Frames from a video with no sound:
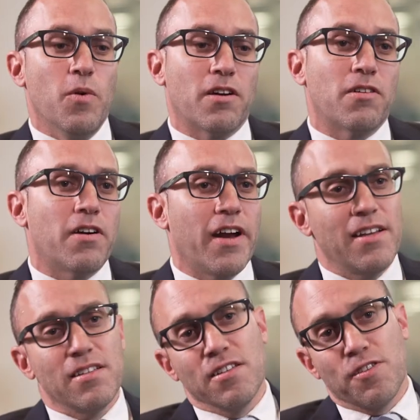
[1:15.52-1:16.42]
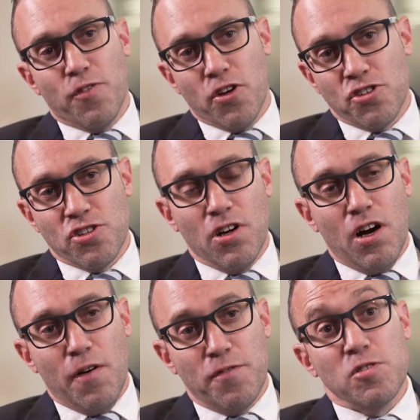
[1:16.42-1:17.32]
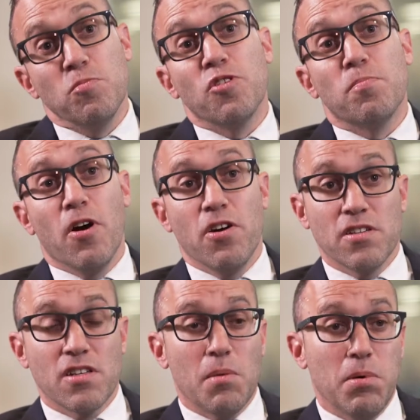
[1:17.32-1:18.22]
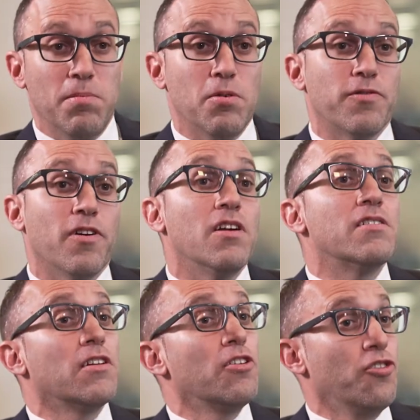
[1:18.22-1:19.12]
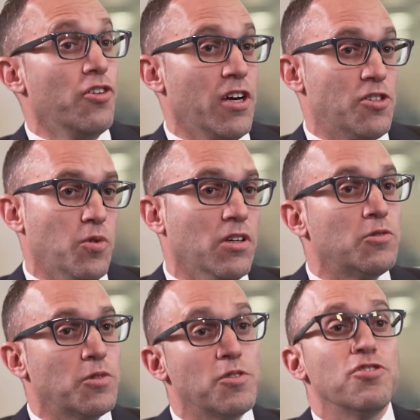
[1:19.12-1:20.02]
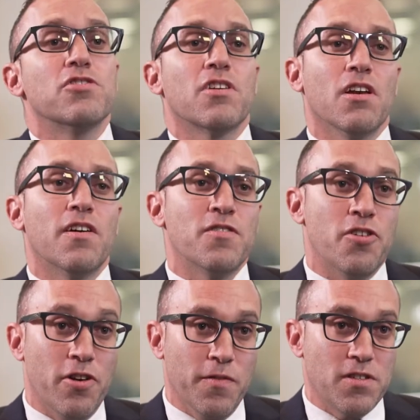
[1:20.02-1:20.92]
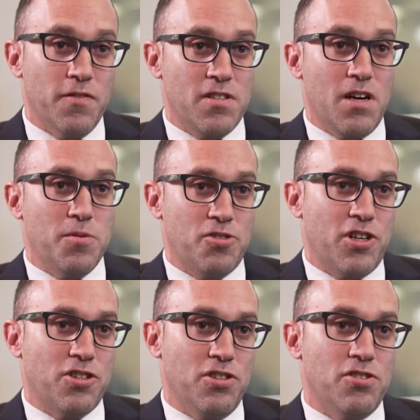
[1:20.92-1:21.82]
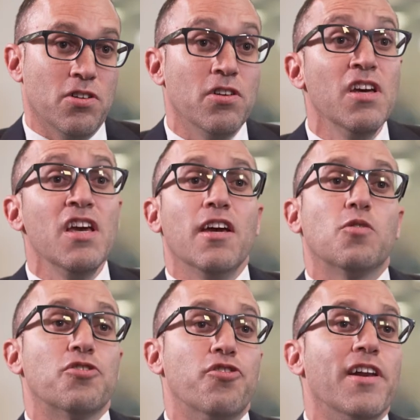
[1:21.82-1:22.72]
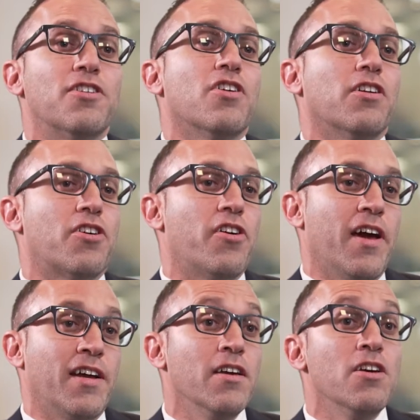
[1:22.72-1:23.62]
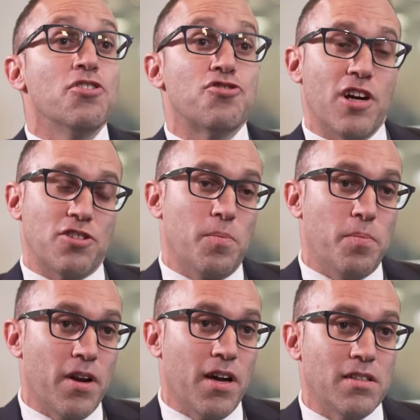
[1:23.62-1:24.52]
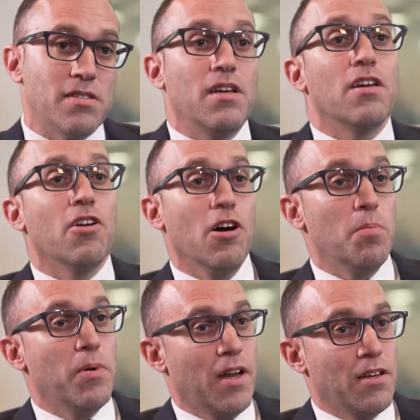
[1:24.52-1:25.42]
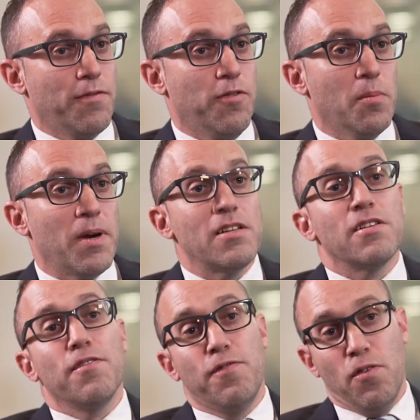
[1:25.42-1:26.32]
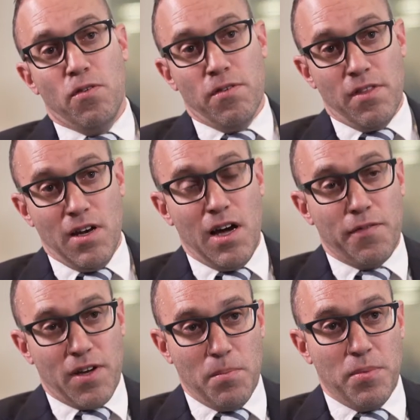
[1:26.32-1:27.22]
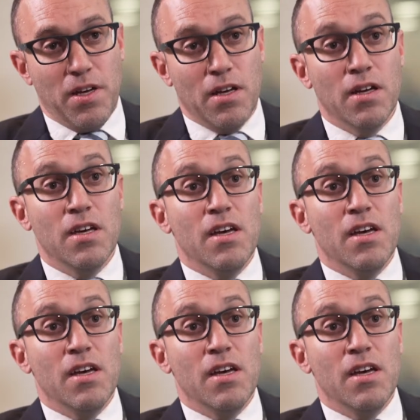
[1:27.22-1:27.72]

we had created this version of smooth bonus type of portfolios in a new age world, which was using a lot of derivatives type of structures. So it was really trying to create structured products in an open-ended format for the life company.